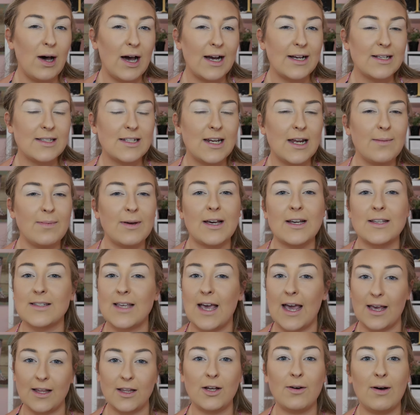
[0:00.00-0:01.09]
eye today because
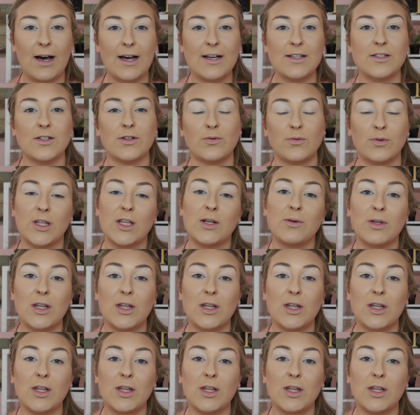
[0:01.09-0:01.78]
halo eyes look really,